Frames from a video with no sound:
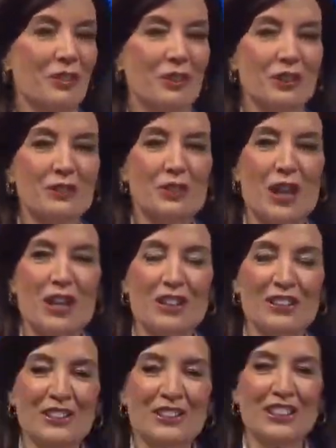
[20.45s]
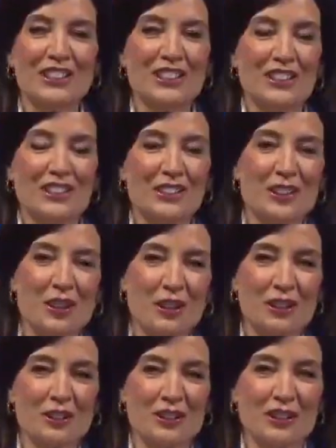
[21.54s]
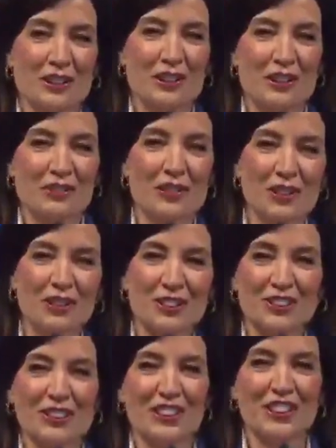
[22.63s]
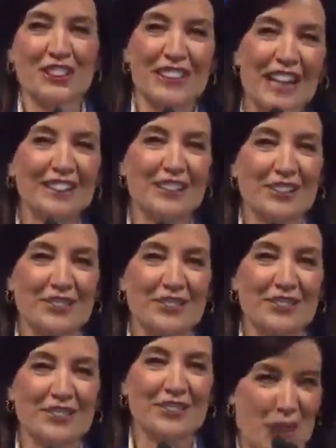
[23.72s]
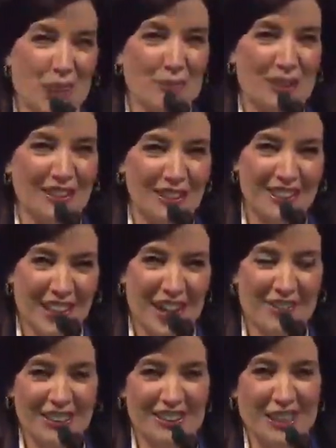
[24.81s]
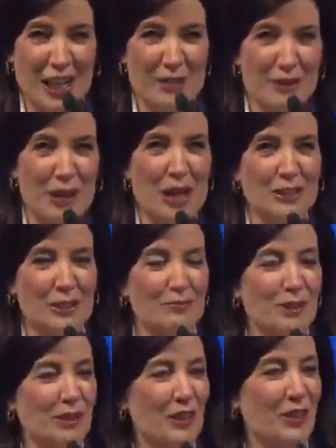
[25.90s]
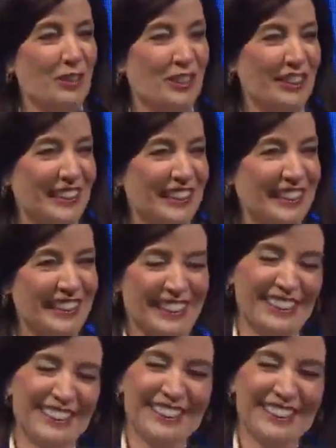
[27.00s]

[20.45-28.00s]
First of all, New York's first elected first gentleman of the state, my husband Bill Hochul.